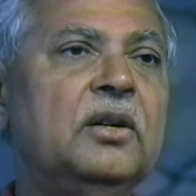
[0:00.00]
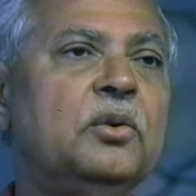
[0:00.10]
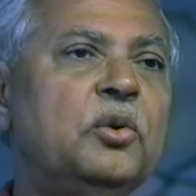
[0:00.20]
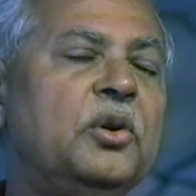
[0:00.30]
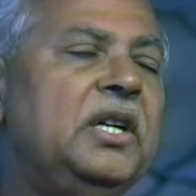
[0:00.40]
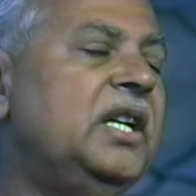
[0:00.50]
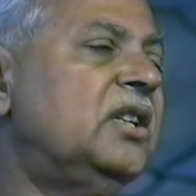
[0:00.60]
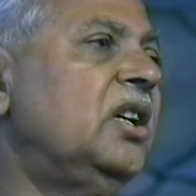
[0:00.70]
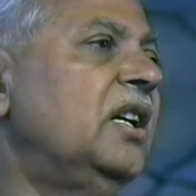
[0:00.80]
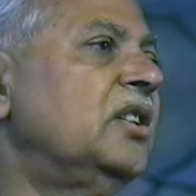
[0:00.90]
Only
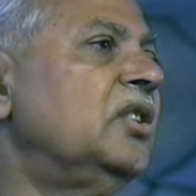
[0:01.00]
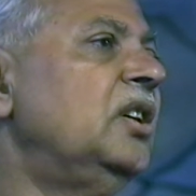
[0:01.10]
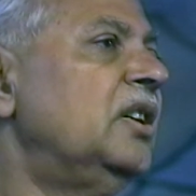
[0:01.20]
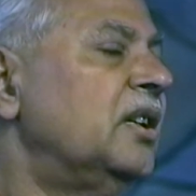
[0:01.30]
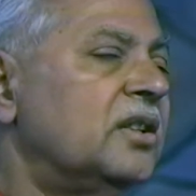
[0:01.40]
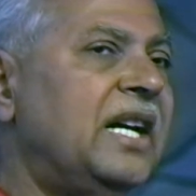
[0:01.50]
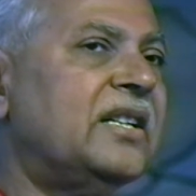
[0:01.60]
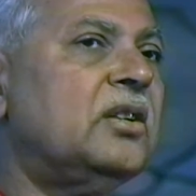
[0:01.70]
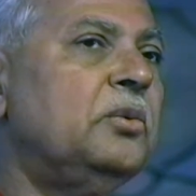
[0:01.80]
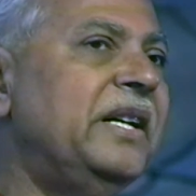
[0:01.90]
thing
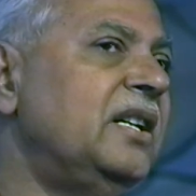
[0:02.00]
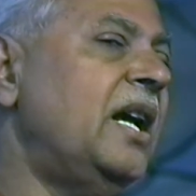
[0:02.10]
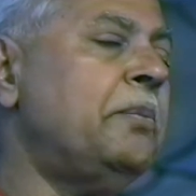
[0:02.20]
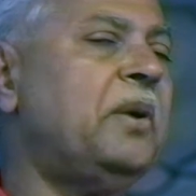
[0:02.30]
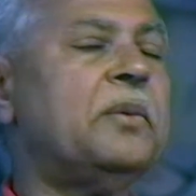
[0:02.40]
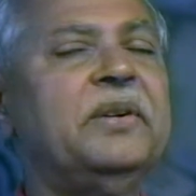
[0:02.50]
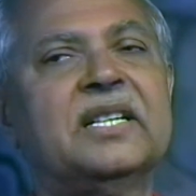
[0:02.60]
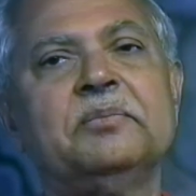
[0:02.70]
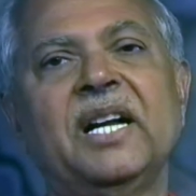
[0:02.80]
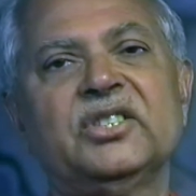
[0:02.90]
that when a
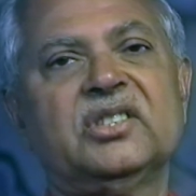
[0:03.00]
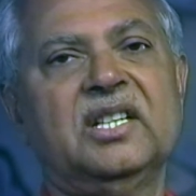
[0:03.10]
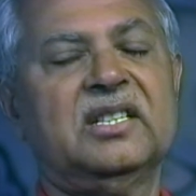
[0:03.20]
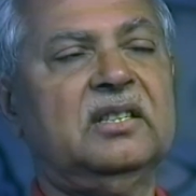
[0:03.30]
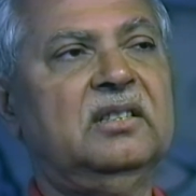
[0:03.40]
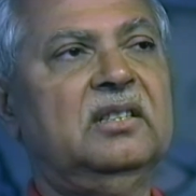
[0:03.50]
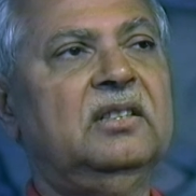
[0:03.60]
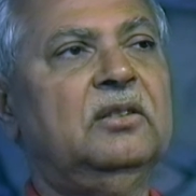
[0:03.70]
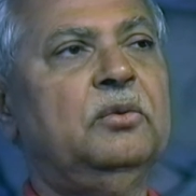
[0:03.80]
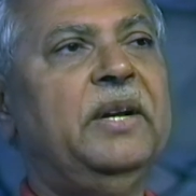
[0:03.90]
perfect master,
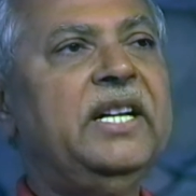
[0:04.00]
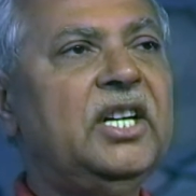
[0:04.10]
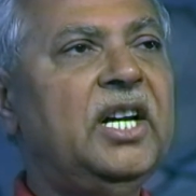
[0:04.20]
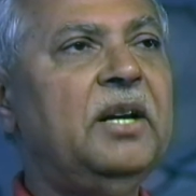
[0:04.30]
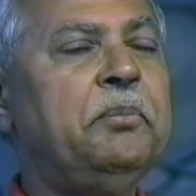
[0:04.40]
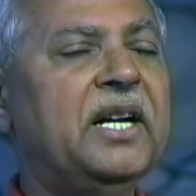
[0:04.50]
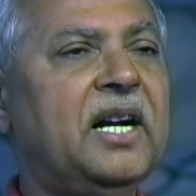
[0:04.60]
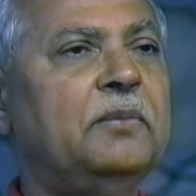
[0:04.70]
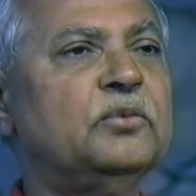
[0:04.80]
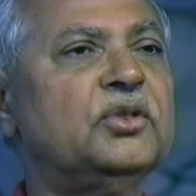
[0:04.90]
when he
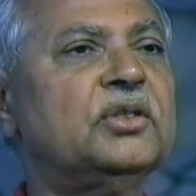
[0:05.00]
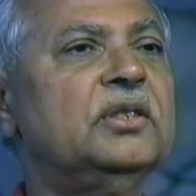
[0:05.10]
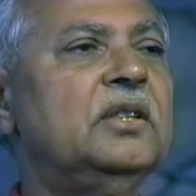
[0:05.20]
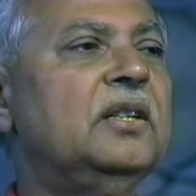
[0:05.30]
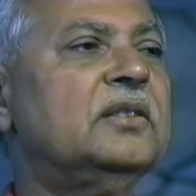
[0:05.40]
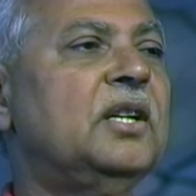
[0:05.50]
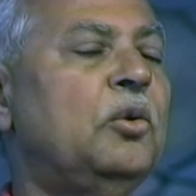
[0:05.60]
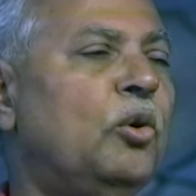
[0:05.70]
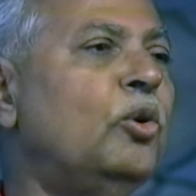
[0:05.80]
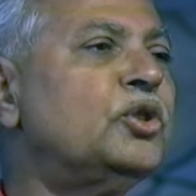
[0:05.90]
becomes
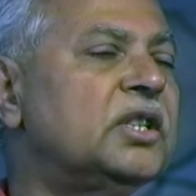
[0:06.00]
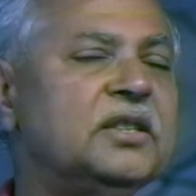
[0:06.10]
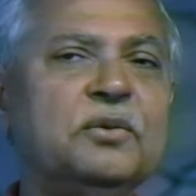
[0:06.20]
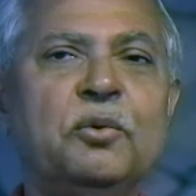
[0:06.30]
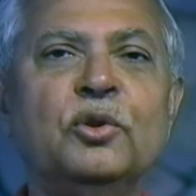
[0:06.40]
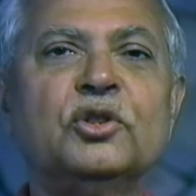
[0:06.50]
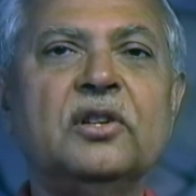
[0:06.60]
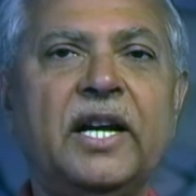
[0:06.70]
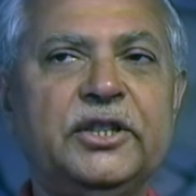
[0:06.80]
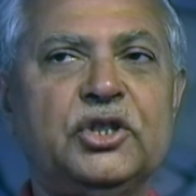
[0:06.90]
the ocean
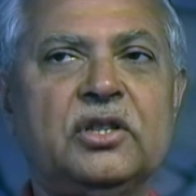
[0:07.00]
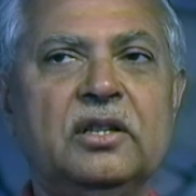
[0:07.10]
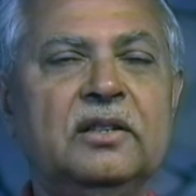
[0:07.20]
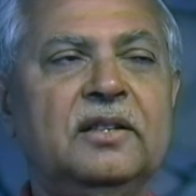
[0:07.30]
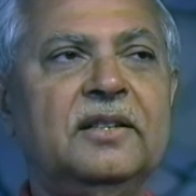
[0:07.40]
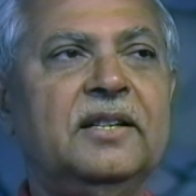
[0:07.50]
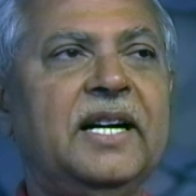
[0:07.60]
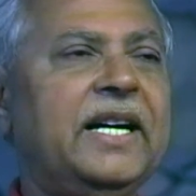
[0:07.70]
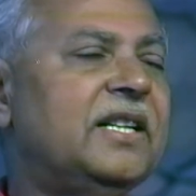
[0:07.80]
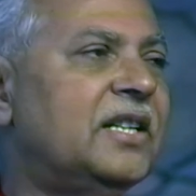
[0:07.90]
oceanized,
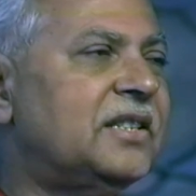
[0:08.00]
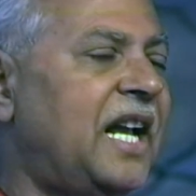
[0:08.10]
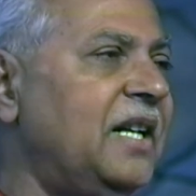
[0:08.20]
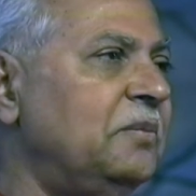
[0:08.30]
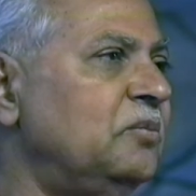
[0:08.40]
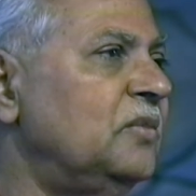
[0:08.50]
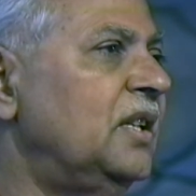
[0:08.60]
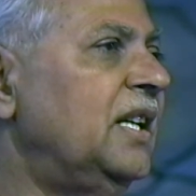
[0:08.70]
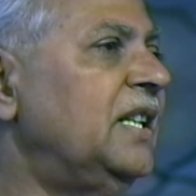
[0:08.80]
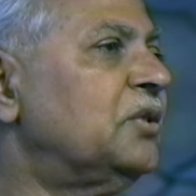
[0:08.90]
at that time
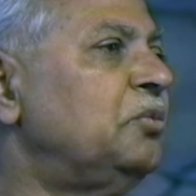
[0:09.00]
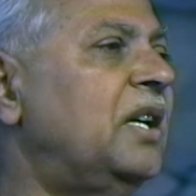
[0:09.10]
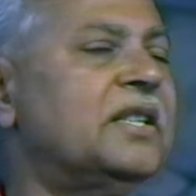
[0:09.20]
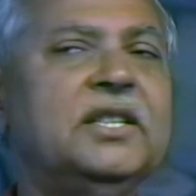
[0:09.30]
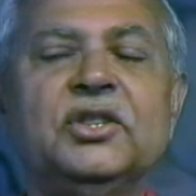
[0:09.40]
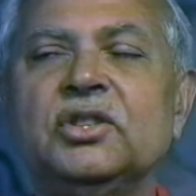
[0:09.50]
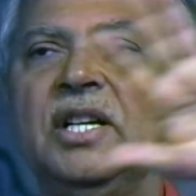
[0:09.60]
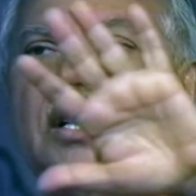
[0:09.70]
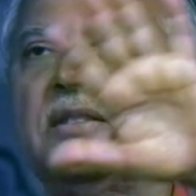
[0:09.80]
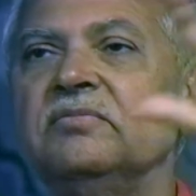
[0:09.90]
his work is
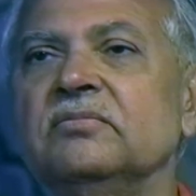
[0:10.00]
there.